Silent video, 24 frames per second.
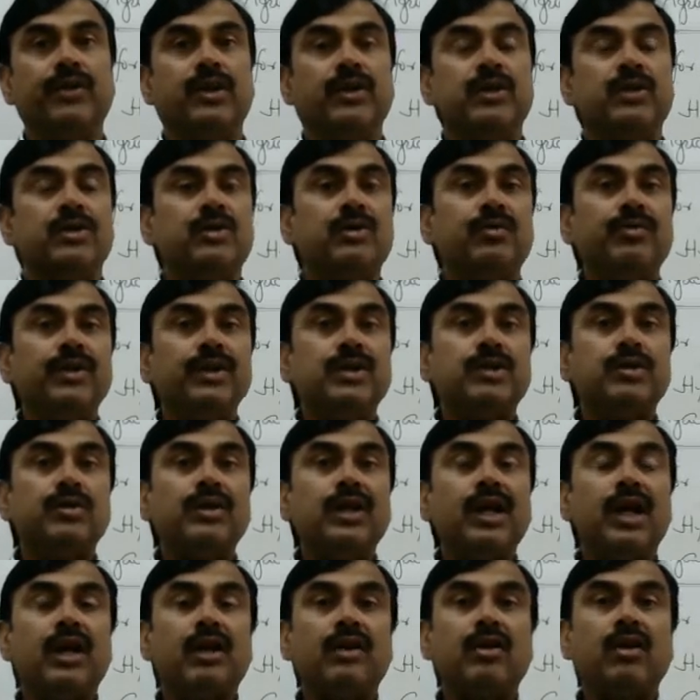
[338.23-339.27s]
So we
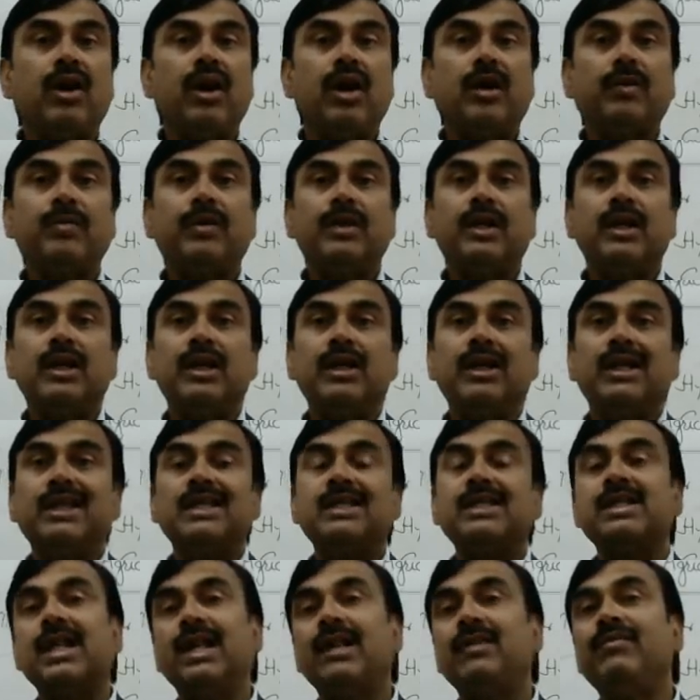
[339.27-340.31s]
should adopt
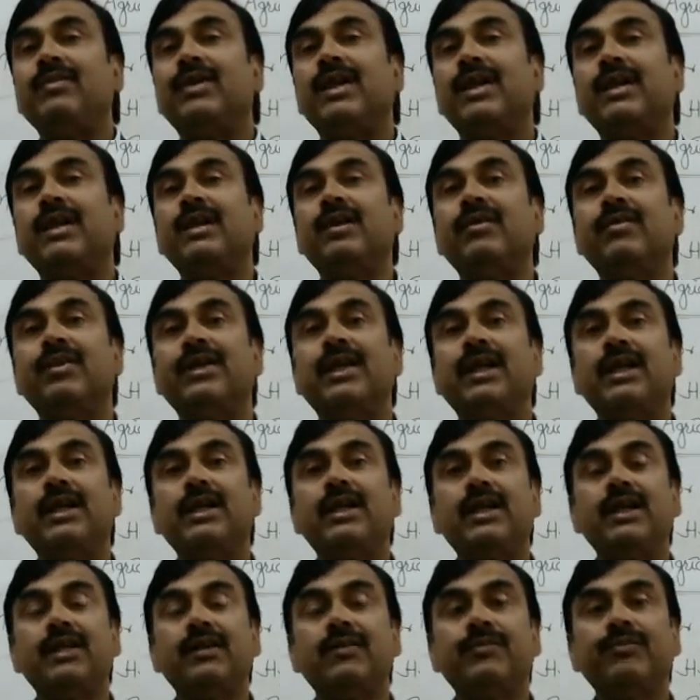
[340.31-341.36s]
less time taking variety,